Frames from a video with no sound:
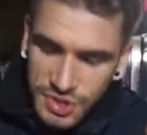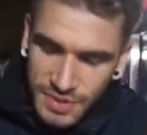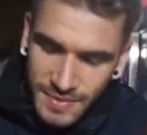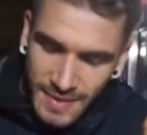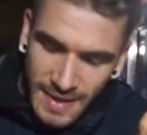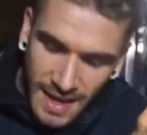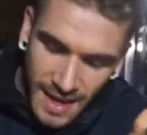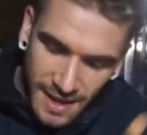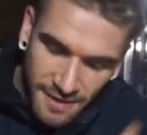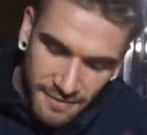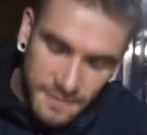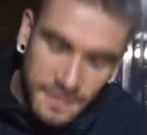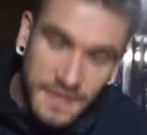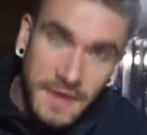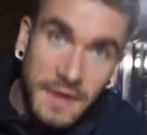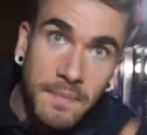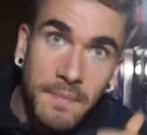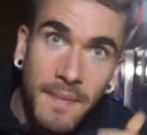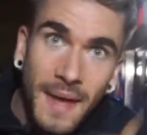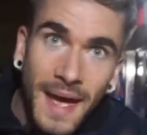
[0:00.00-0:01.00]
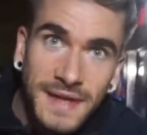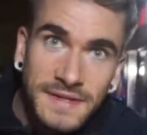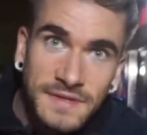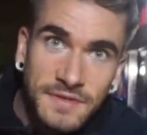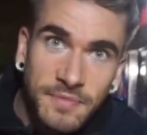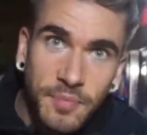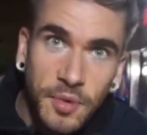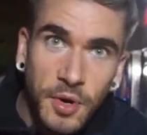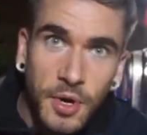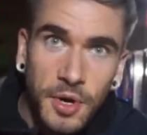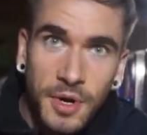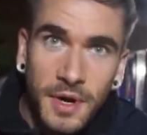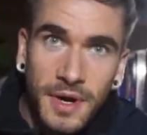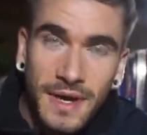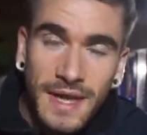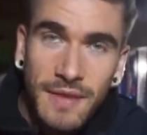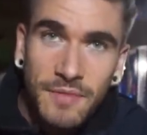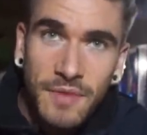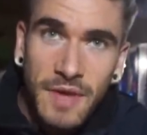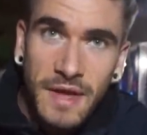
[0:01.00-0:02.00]
So we have the massive burger.
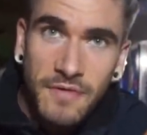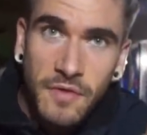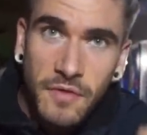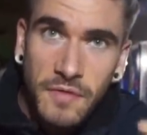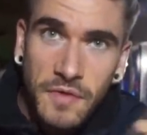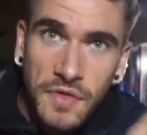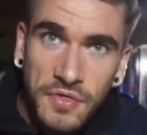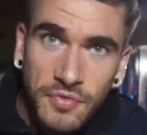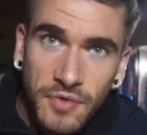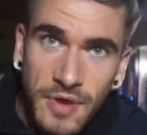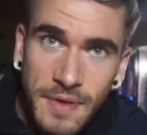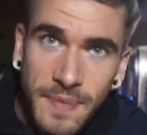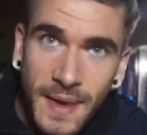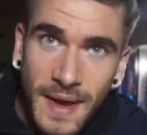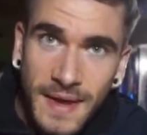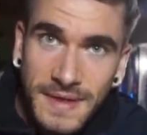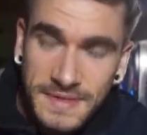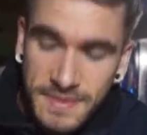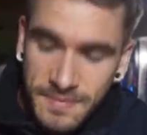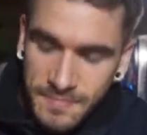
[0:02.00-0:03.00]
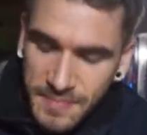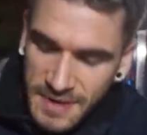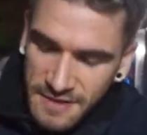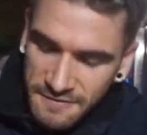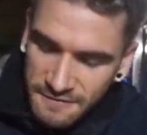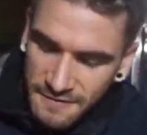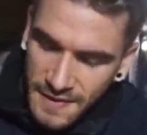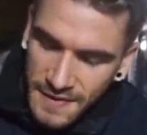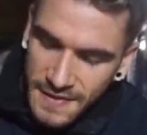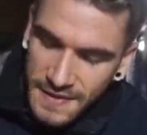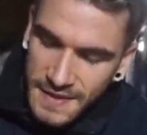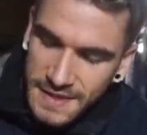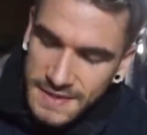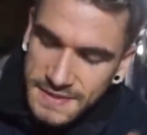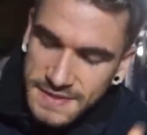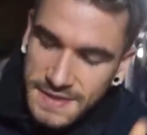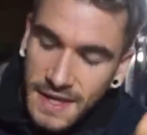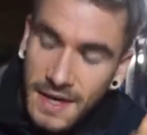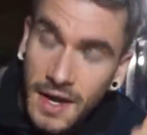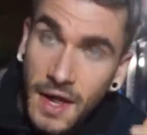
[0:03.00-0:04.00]
Again, we have over three pounds of beef on
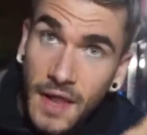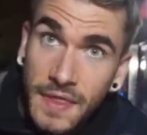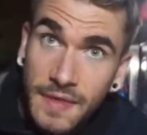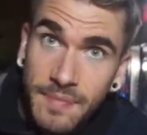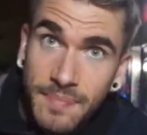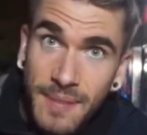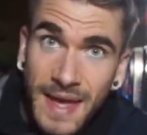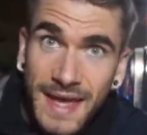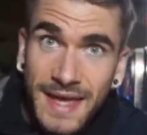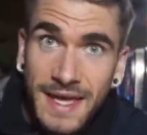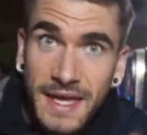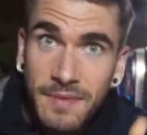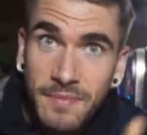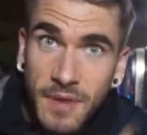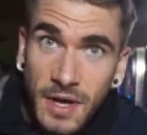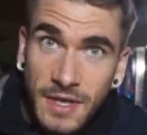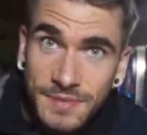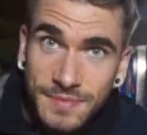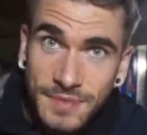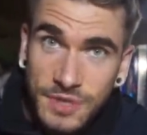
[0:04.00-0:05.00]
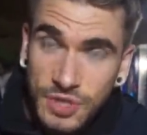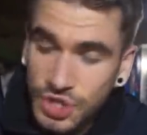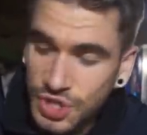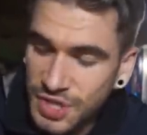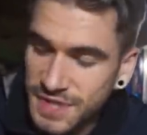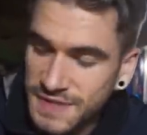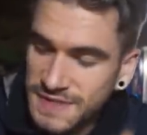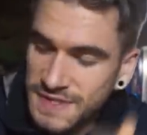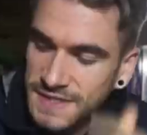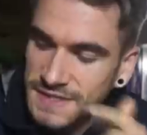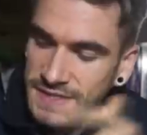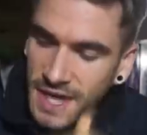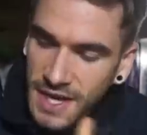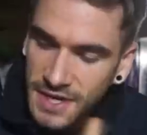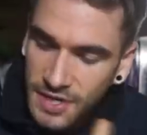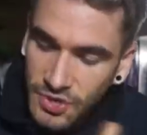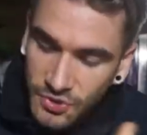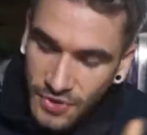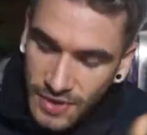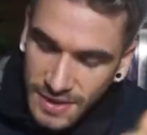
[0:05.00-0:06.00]
this, then all the bacon, multiple cheeses,
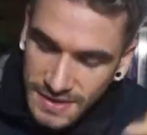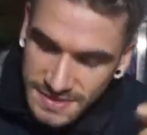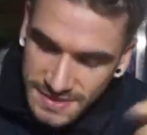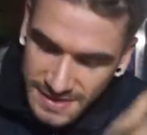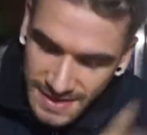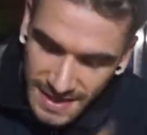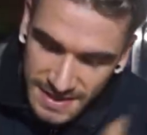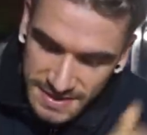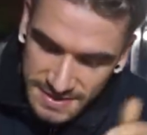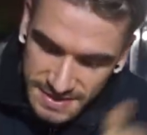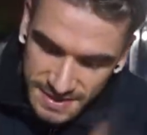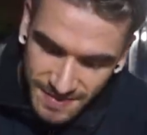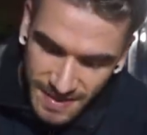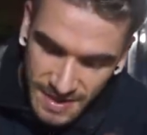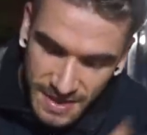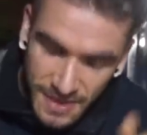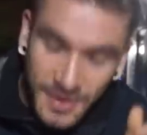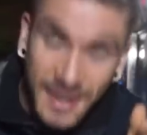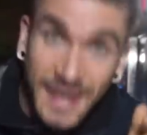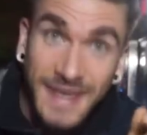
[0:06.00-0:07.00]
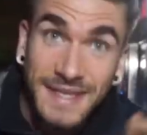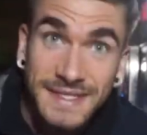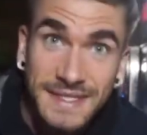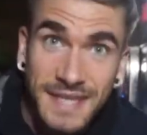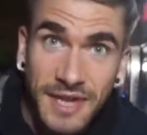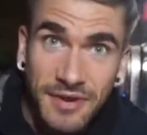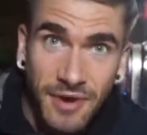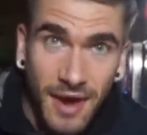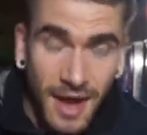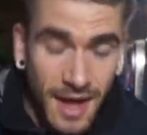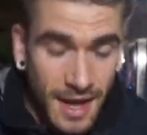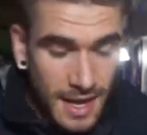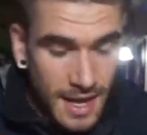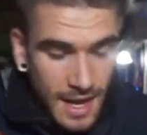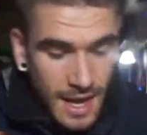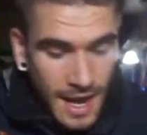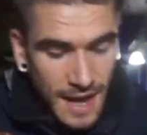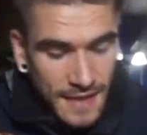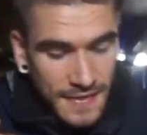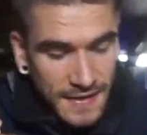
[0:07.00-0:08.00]
onion rings, lettuce, tomato, etc.
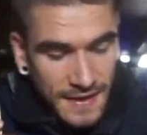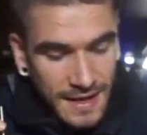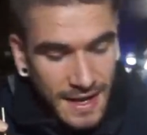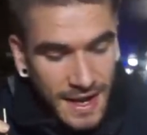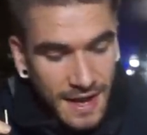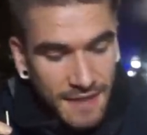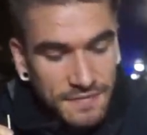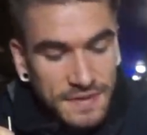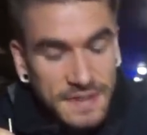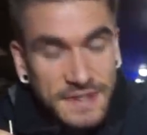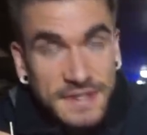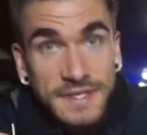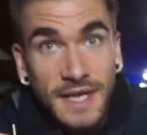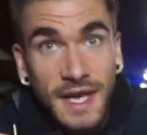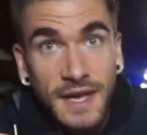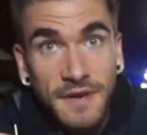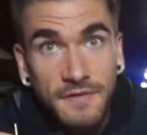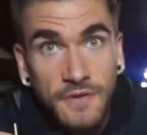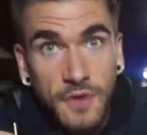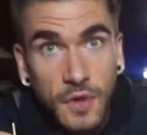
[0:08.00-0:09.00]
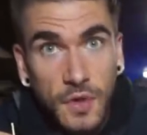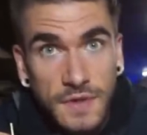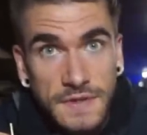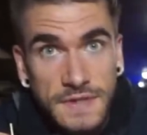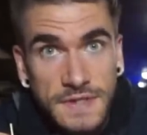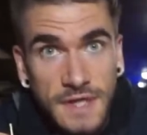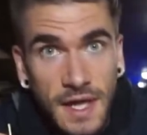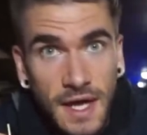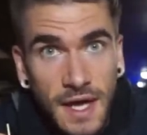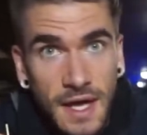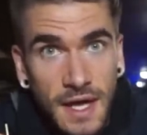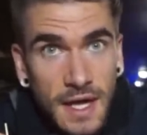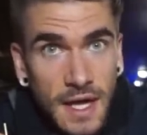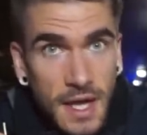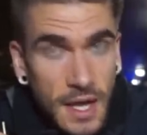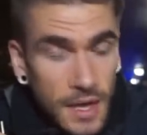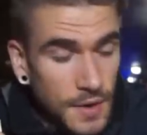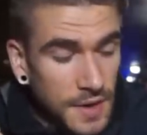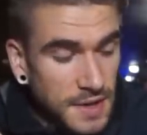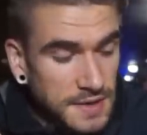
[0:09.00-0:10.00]
I then have the side of coleslaw.
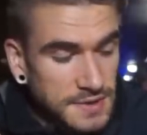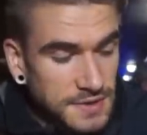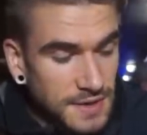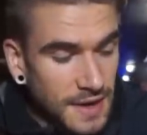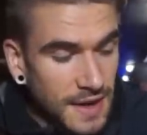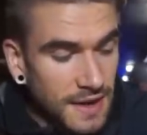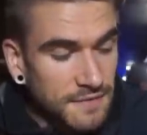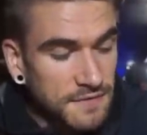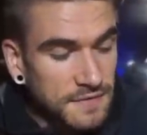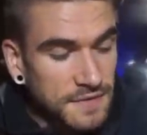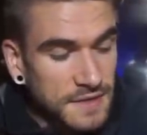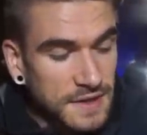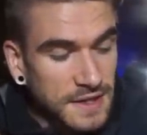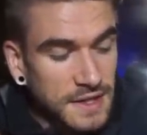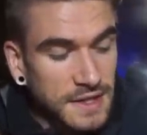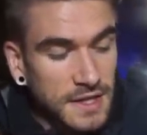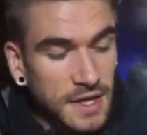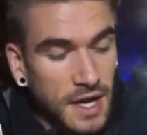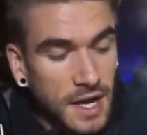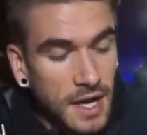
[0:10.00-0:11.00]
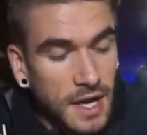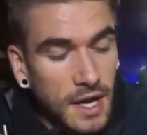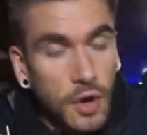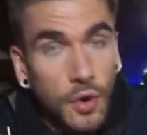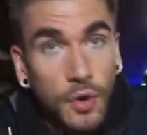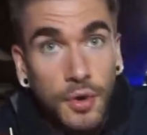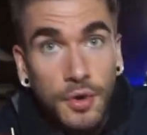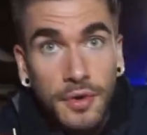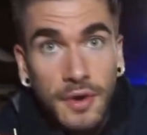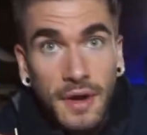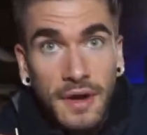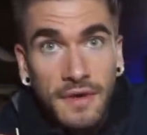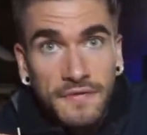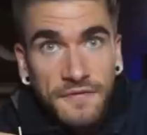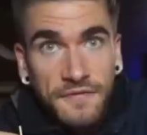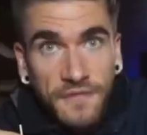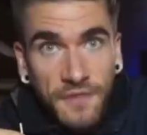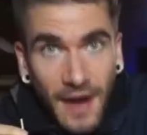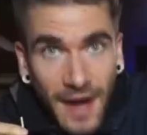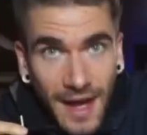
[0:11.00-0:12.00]
We also have the uh, order of
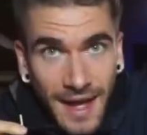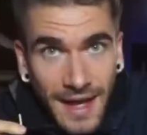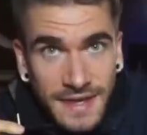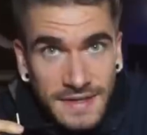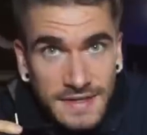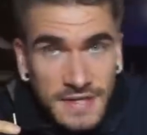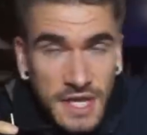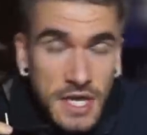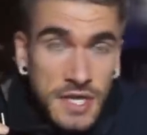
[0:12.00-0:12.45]
fries.